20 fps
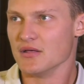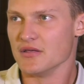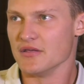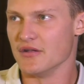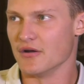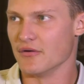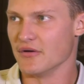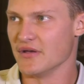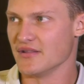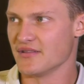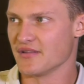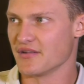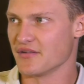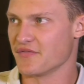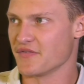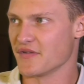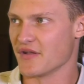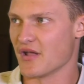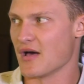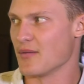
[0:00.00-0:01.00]
you know, he did
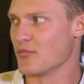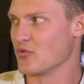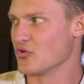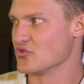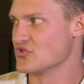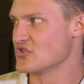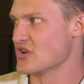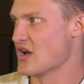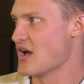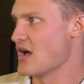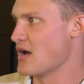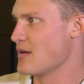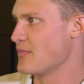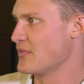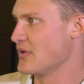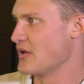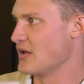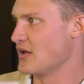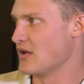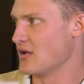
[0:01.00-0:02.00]
a phenomenal
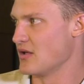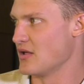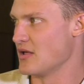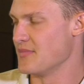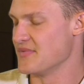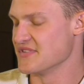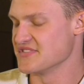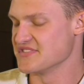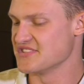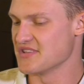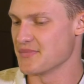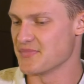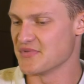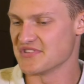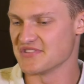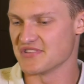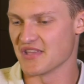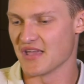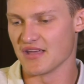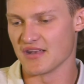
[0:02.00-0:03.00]
job uh, at
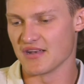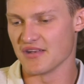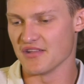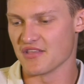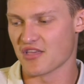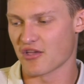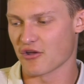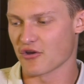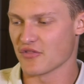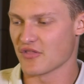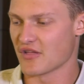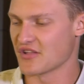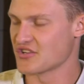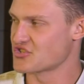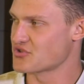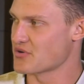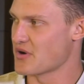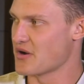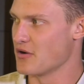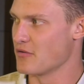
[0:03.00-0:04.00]
Mississippi State, and he carried that
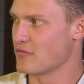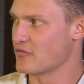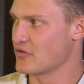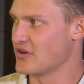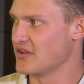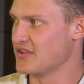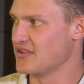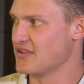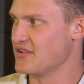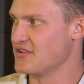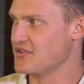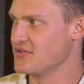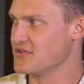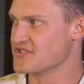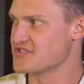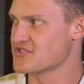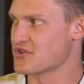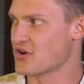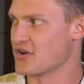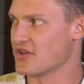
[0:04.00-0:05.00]
straight over into, into
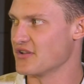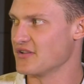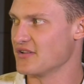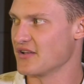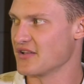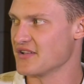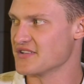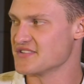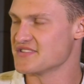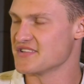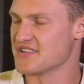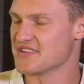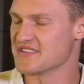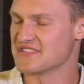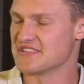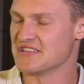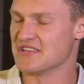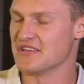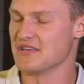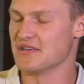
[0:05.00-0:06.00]
his start at, against
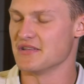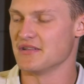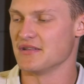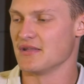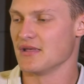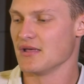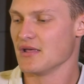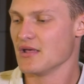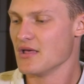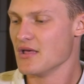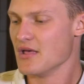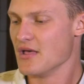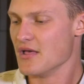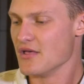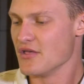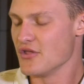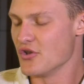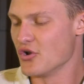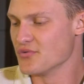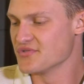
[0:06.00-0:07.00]
Tennessee. And,
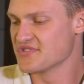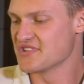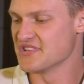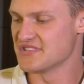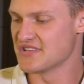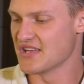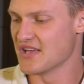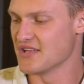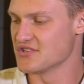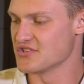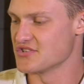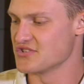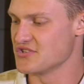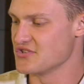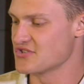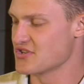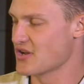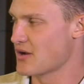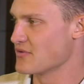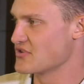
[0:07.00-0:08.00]
you know, it was contagious.
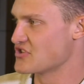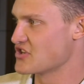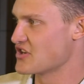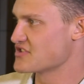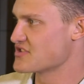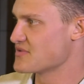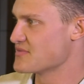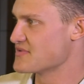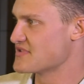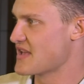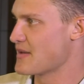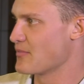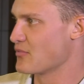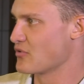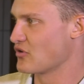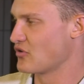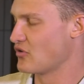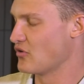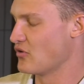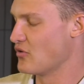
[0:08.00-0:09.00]
You saw what Justin was
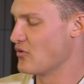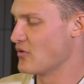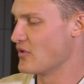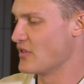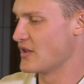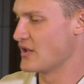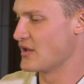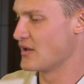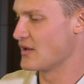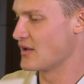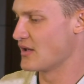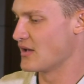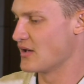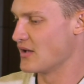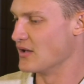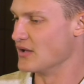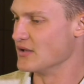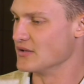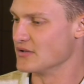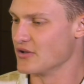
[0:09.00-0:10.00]
able to do, and then,
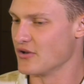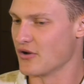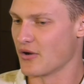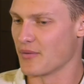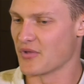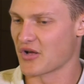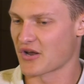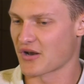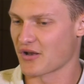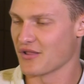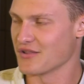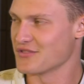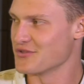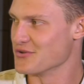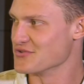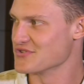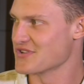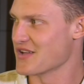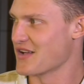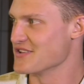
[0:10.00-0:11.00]
uh, you know, I'm not going to let
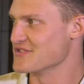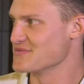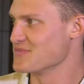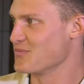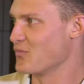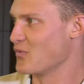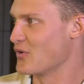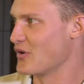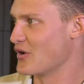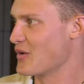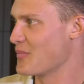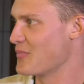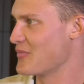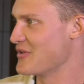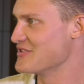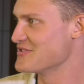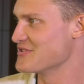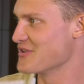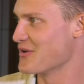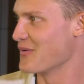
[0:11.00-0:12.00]
those guys one up
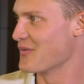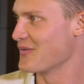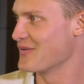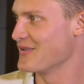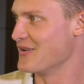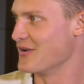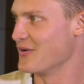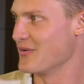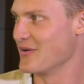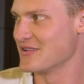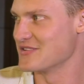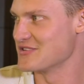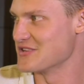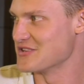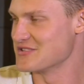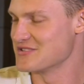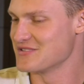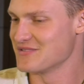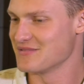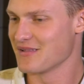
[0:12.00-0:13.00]
me. So, you know, it
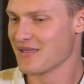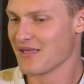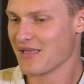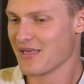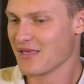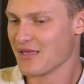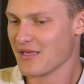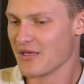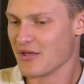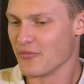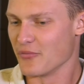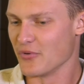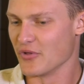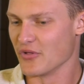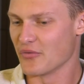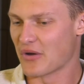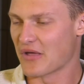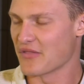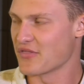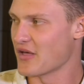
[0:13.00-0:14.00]
just
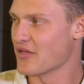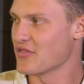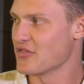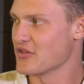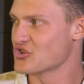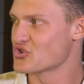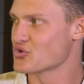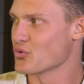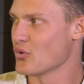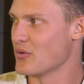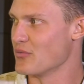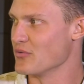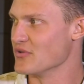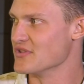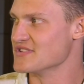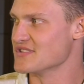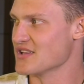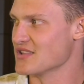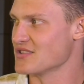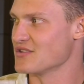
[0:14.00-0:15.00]
really, I, th- I think Troy
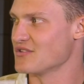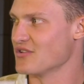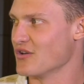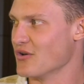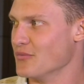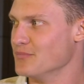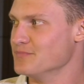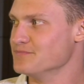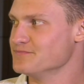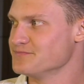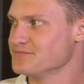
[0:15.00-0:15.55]
really set the tone.